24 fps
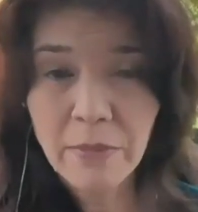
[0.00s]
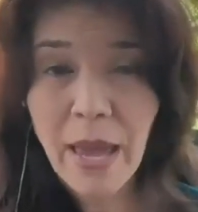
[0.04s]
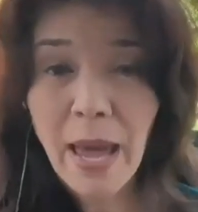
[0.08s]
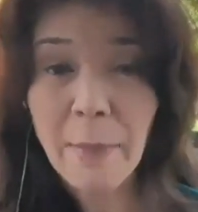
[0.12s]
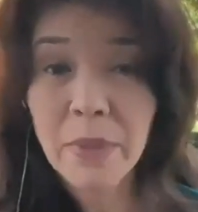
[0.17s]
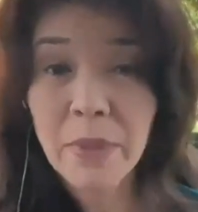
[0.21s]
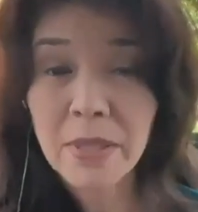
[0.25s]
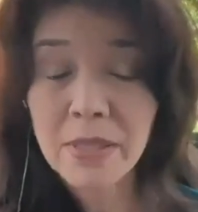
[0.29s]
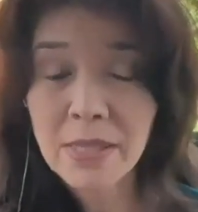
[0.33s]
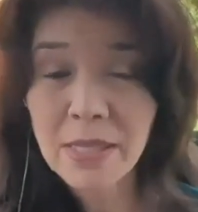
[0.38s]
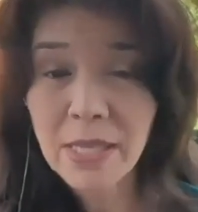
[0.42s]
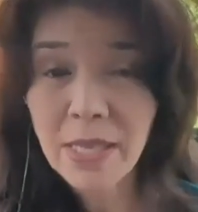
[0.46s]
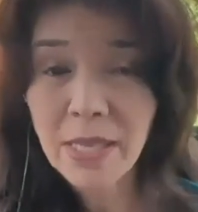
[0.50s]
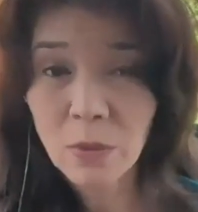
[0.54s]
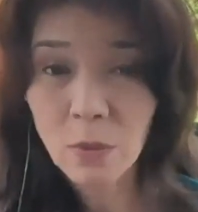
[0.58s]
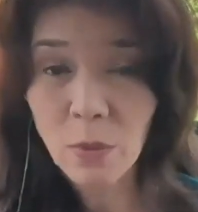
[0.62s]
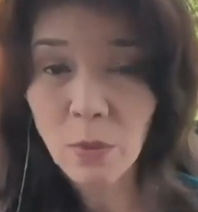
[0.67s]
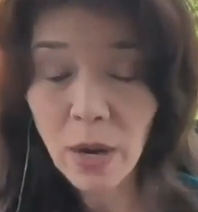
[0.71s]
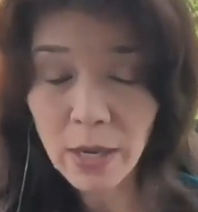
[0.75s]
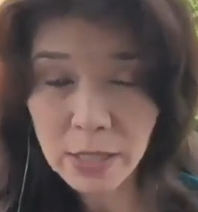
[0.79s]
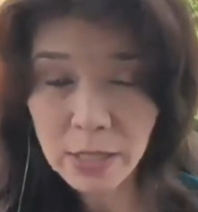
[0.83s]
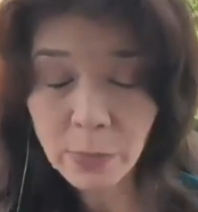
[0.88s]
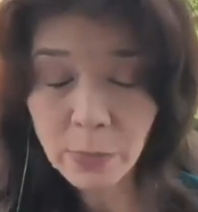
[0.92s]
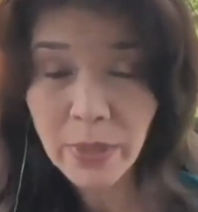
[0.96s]
happened in
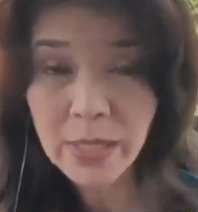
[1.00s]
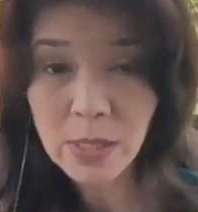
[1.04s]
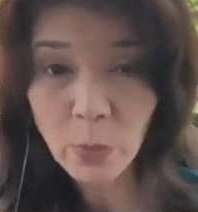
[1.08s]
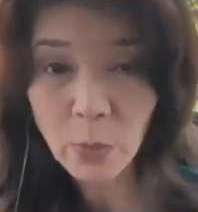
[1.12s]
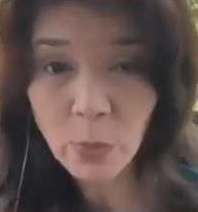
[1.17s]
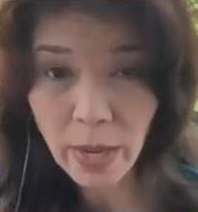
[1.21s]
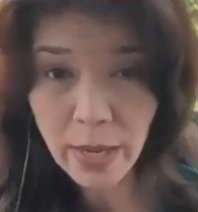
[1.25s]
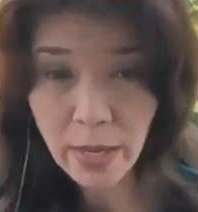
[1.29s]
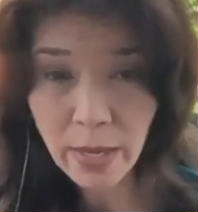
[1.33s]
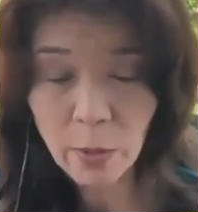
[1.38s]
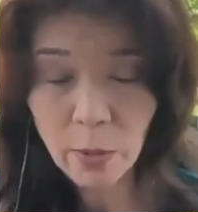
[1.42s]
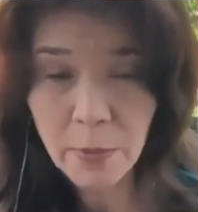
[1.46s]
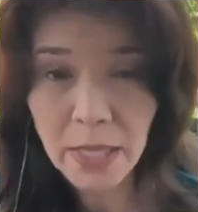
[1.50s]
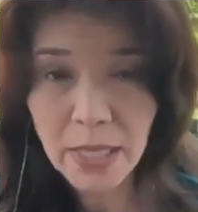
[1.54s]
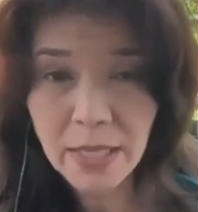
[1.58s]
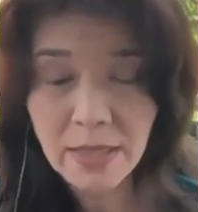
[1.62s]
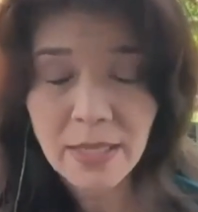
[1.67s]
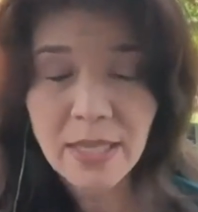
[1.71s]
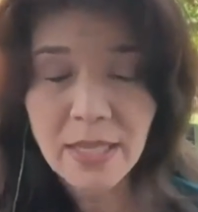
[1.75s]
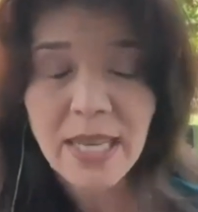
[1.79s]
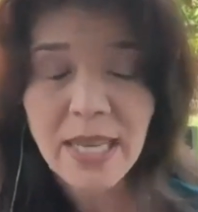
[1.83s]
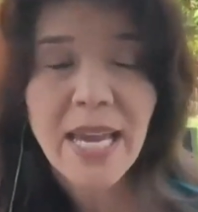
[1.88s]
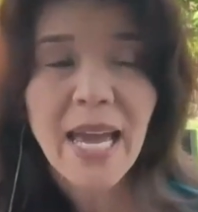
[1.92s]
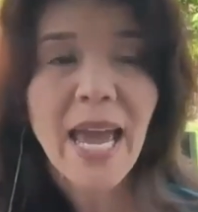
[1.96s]
Rock Springs, Wyoming.